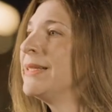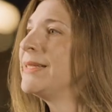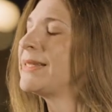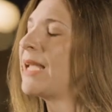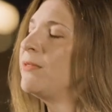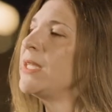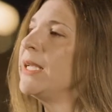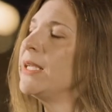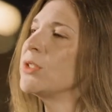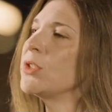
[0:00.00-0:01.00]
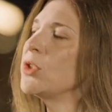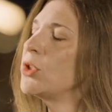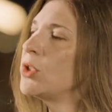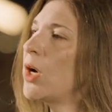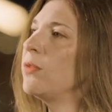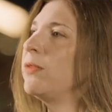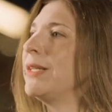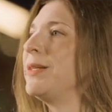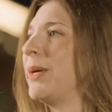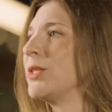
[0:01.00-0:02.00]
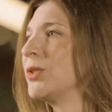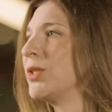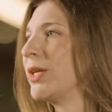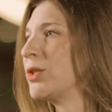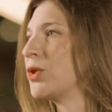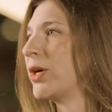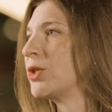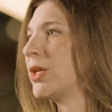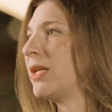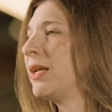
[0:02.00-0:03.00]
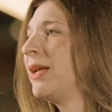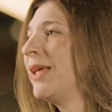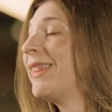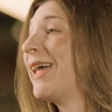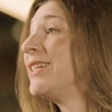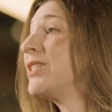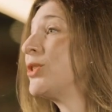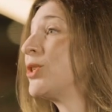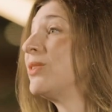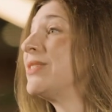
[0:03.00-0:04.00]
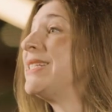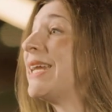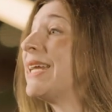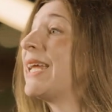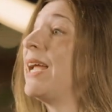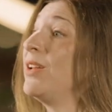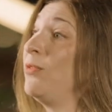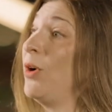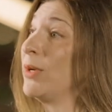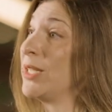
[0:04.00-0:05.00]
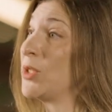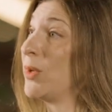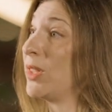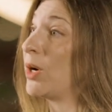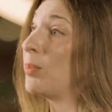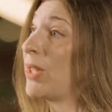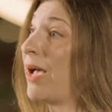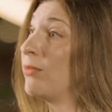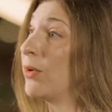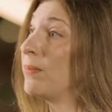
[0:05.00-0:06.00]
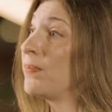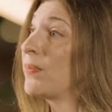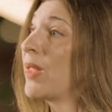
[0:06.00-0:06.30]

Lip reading: Safety is so fundamental to construction that it deserves dedicated focus within our platform.